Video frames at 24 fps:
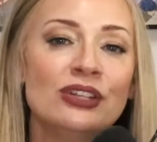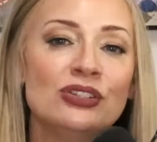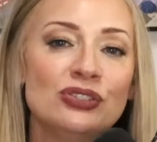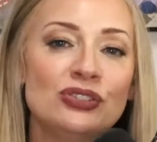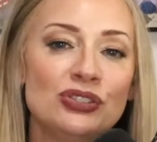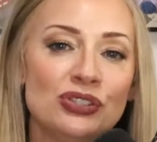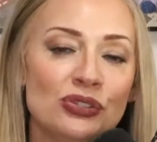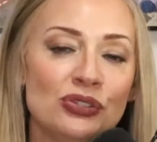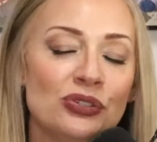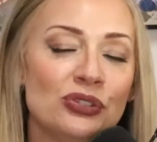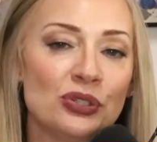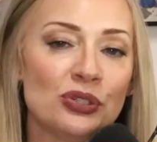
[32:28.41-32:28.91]

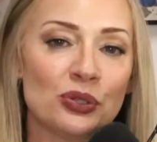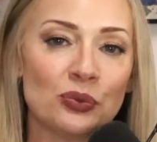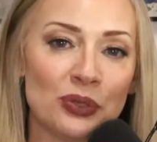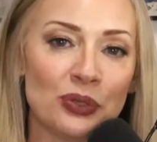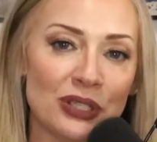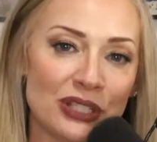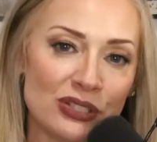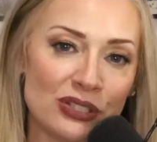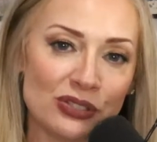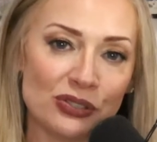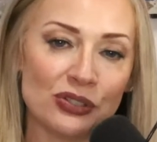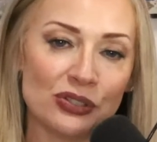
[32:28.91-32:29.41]
Do your
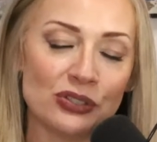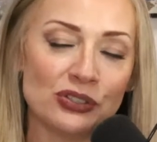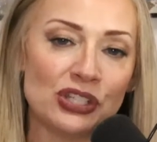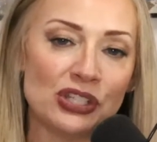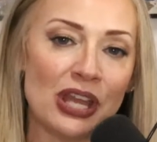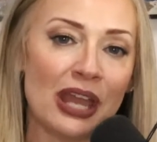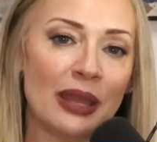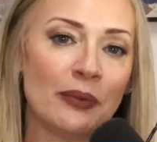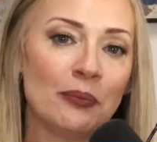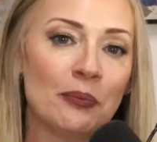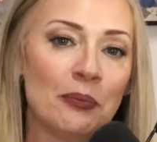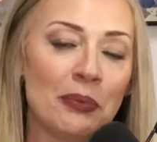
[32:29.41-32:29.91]
research
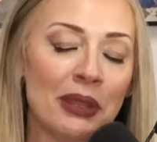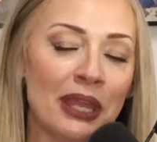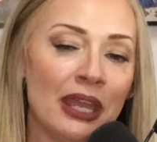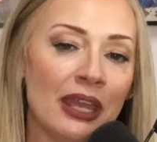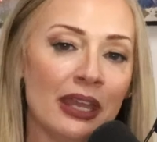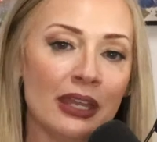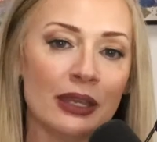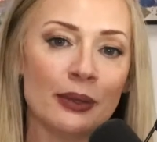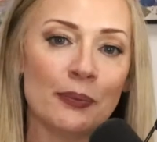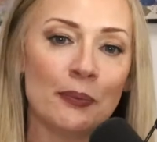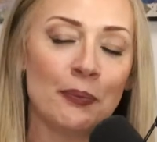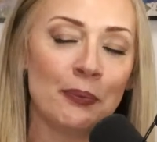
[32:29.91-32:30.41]
and
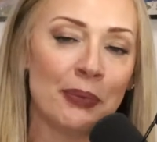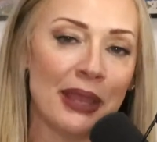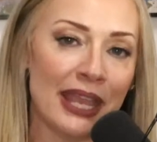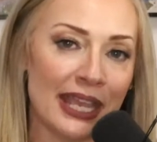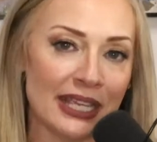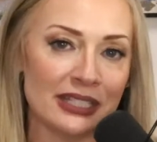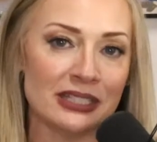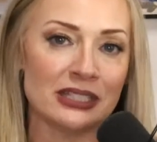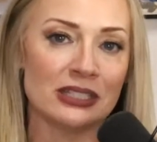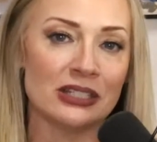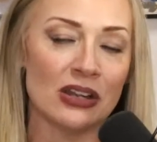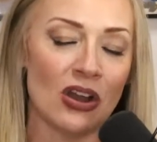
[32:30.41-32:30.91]
pick
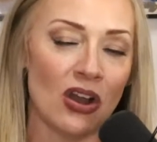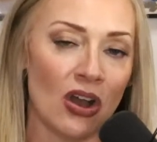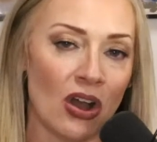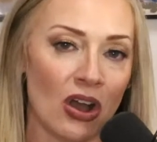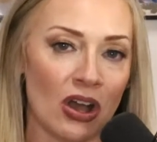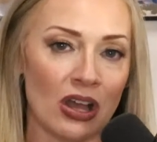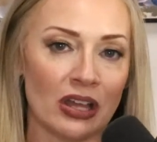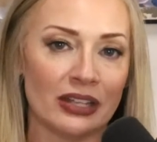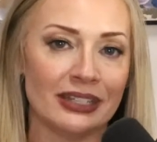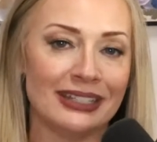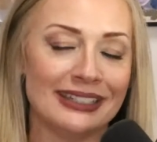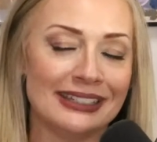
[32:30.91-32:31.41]
based
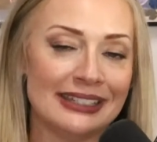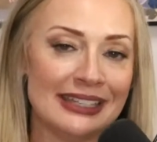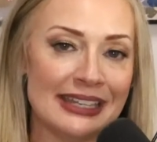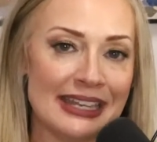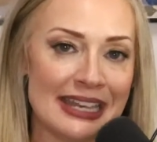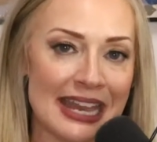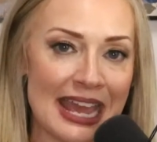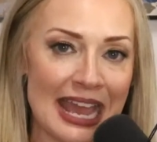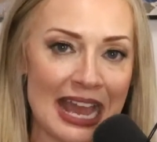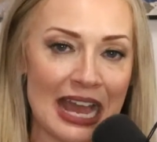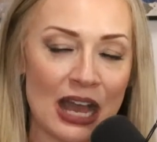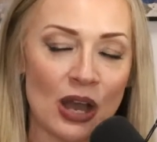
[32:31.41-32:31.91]
on
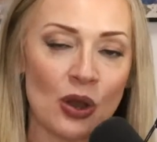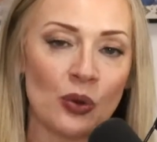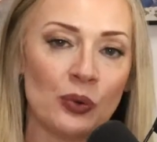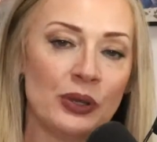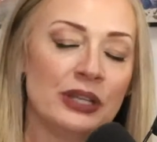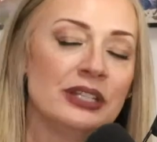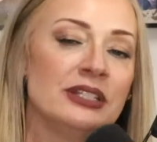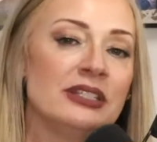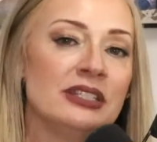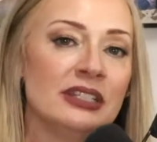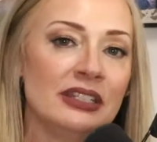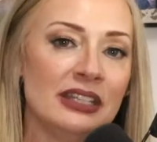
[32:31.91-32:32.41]
now
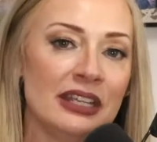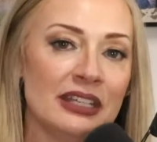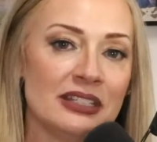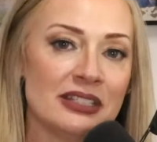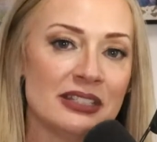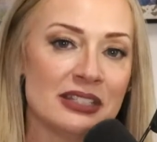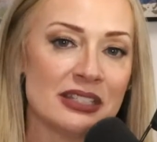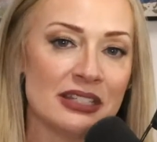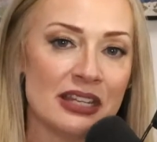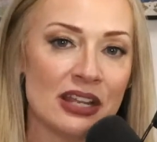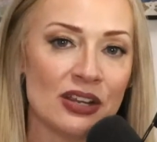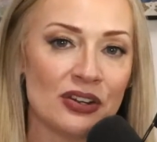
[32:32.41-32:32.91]
and today's
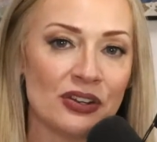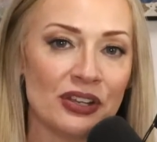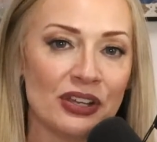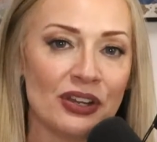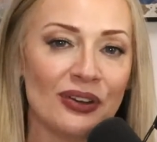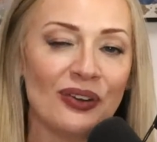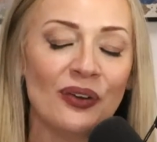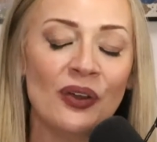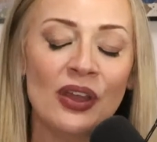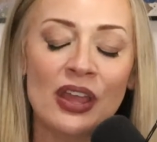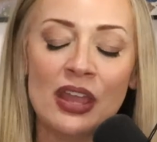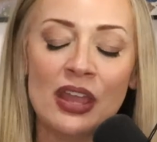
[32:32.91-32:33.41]
scenario.